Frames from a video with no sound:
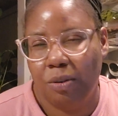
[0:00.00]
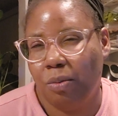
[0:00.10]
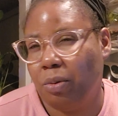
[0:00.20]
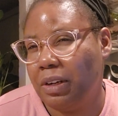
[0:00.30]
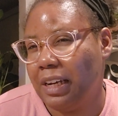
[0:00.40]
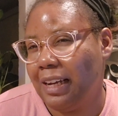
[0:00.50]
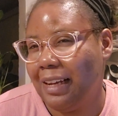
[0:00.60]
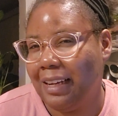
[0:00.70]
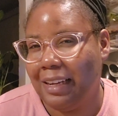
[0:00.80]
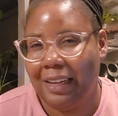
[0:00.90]
what
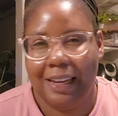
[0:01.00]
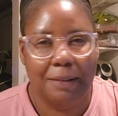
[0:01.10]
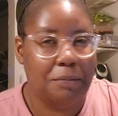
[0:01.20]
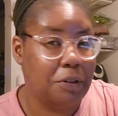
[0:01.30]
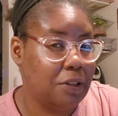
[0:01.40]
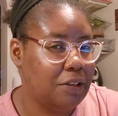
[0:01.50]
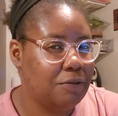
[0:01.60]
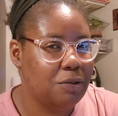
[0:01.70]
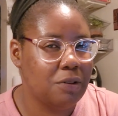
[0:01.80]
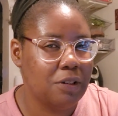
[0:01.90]
I am looking
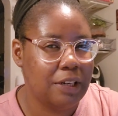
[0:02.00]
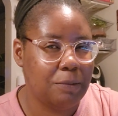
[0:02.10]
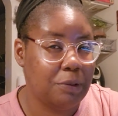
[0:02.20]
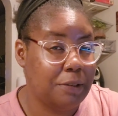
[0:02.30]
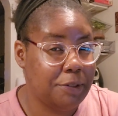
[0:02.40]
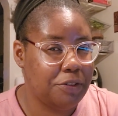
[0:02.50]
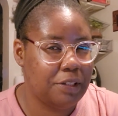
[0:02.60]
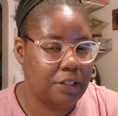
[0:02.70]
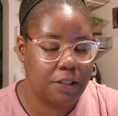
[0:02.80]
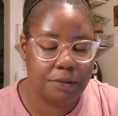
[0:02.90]
for and what I'm
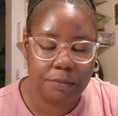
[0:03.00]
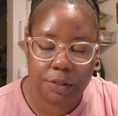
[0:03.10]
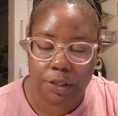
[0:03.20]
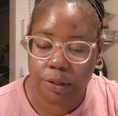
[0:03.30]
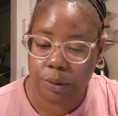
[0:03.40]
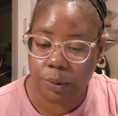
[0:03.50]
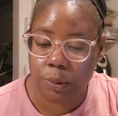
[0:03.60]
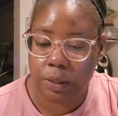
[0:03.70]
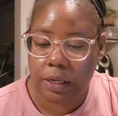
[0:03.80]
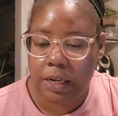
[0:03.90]
interested in.
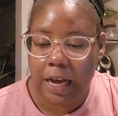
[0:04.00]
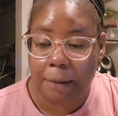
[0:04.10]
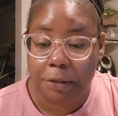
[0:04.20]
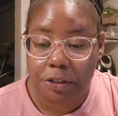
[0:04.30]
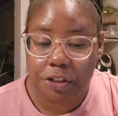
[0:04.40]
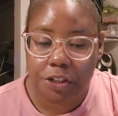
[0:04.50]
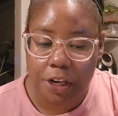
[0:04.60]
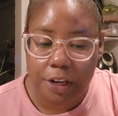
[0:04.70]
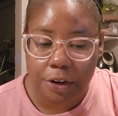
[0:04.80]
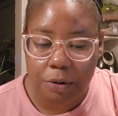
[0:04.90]
So I'm going to
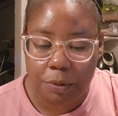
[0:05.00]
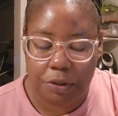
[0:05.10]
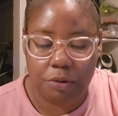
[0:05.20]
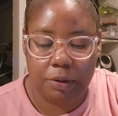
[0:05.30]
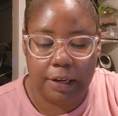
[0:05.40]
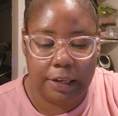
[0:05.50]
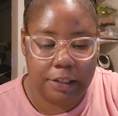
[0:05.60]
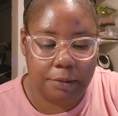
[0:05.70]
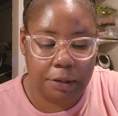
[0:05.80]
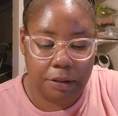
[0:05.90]
share with you
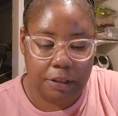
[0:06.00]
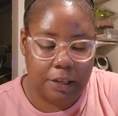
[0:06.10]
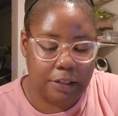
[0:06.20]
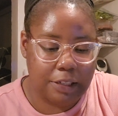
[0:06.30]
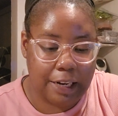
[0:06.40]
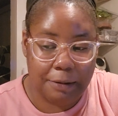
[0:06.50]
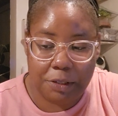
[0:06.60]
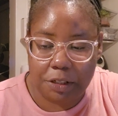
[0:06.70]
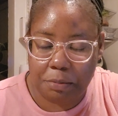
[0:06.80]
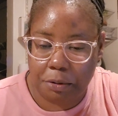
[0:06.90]
guys some of the things that I
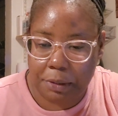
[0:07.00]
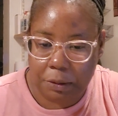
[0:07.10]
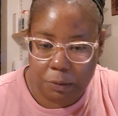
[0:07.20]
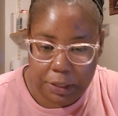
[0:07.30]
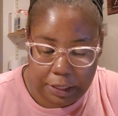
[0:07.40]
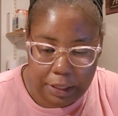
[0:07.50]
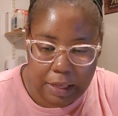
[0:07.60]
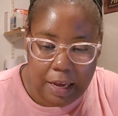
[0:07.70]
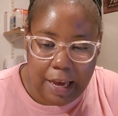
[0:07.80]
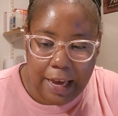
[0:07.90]
was experimenting with
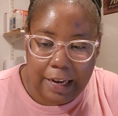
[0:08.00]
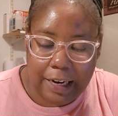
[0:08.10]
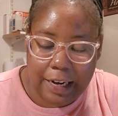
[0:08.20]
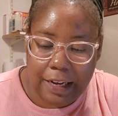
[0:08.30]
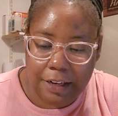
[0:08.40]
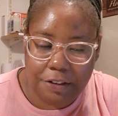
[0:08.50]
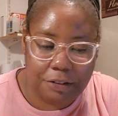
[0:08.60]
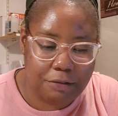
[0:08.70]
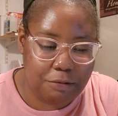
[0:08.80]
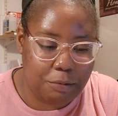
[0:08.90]
and kind
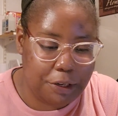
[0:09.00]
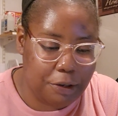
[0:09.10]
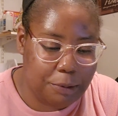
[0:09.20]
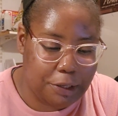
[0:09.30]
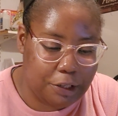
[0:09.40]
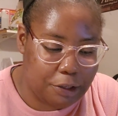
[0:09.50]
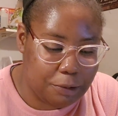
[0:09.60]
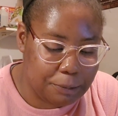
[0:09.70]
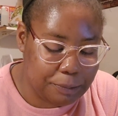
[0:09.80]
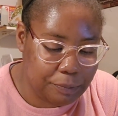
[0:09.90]
of where it would go.